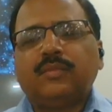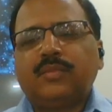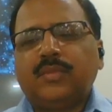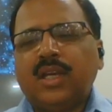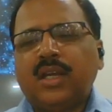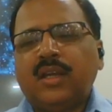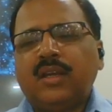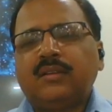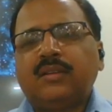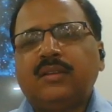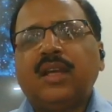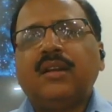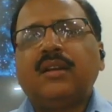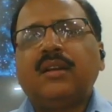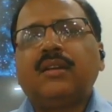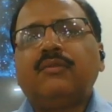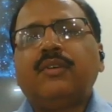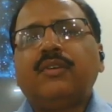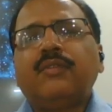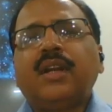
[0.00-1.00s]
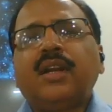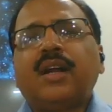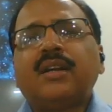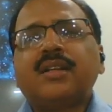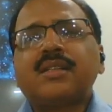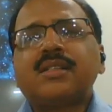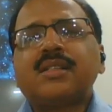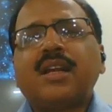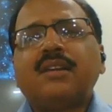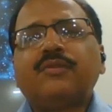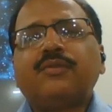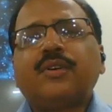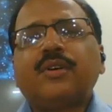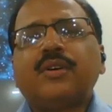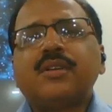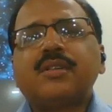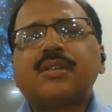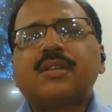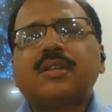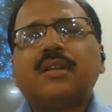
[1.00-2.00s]
then we will understand
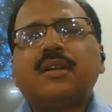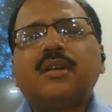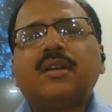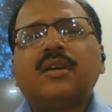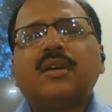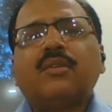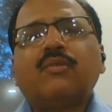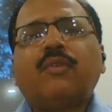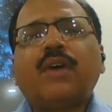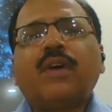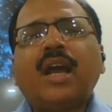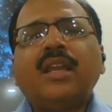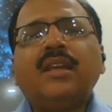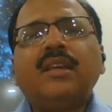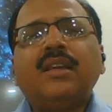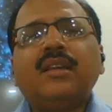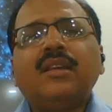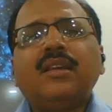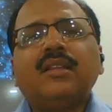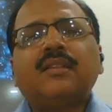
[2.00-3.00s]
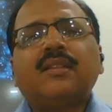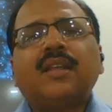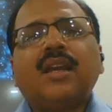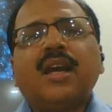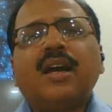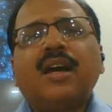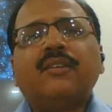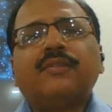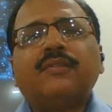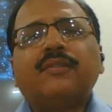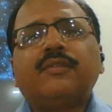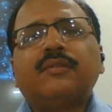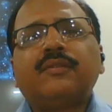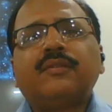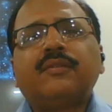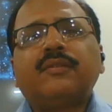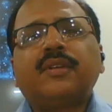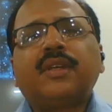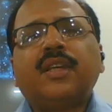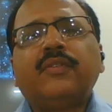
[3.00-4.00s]
first why they have
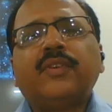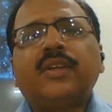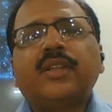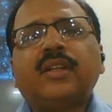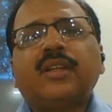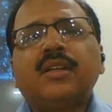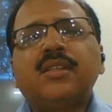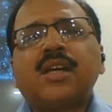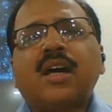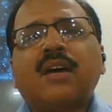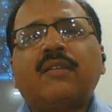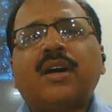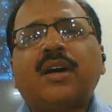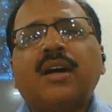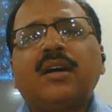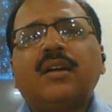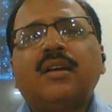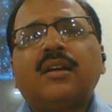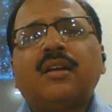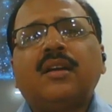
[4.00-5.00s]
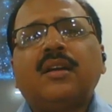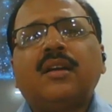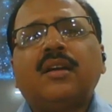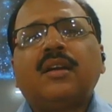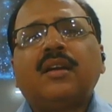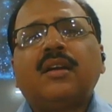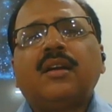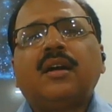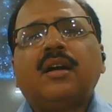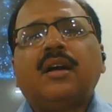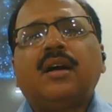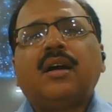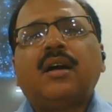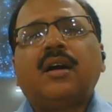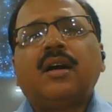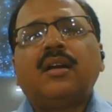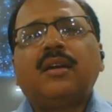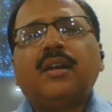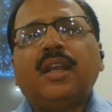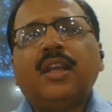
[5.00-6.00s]
given the Java
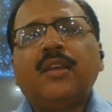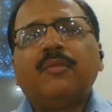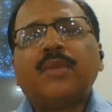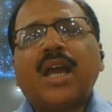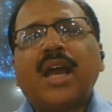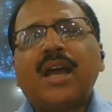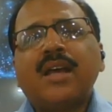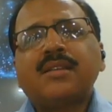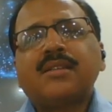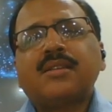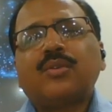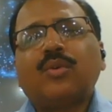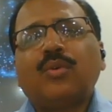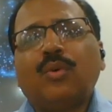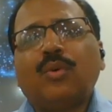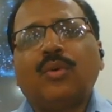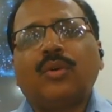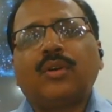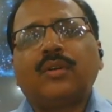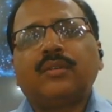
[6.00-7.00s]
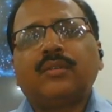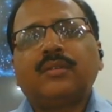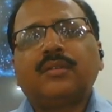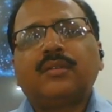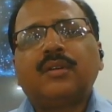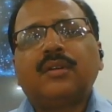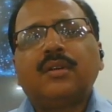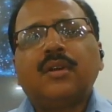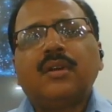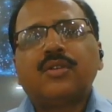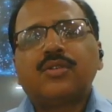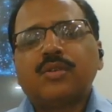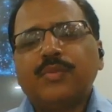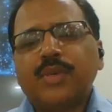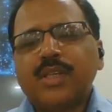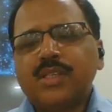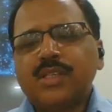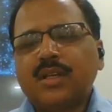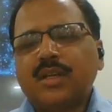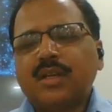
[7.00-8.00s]
name as Oak. So
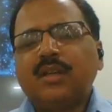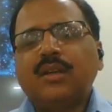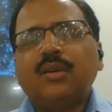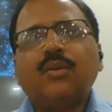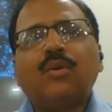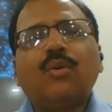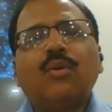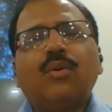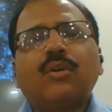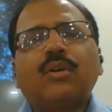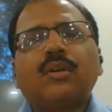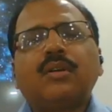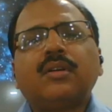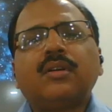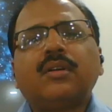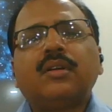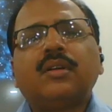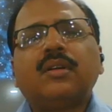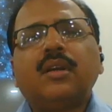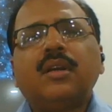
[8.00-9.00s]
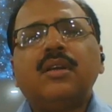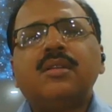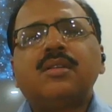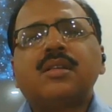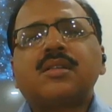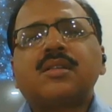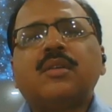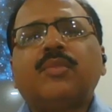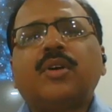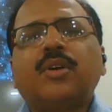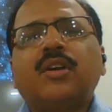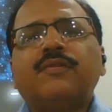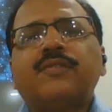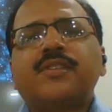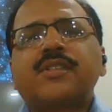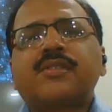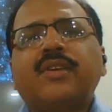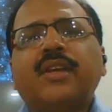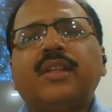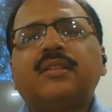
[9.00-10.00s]
basically, Oak is a symbol
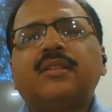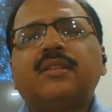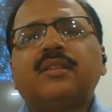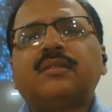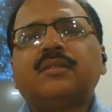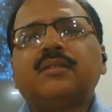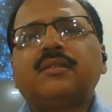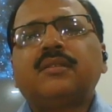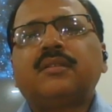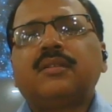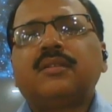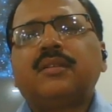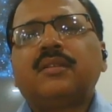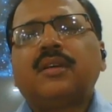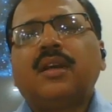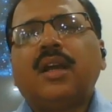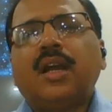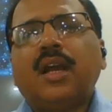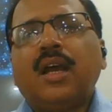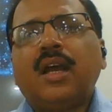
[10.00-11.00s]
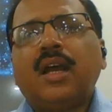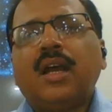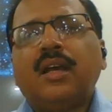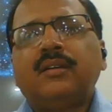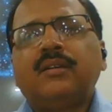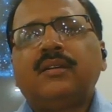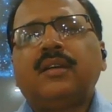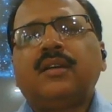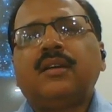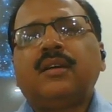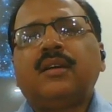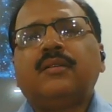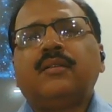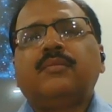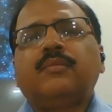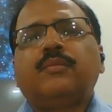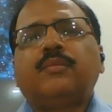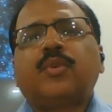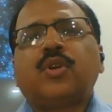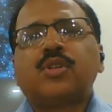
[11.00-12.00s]
of strength and
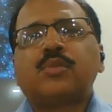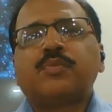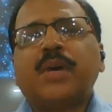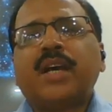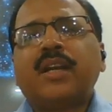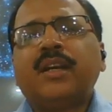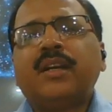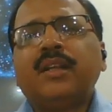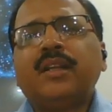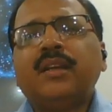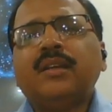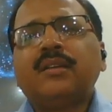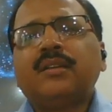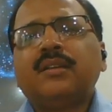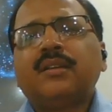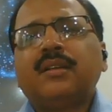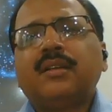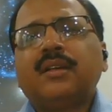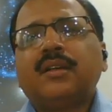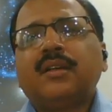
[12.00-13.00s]
prosperity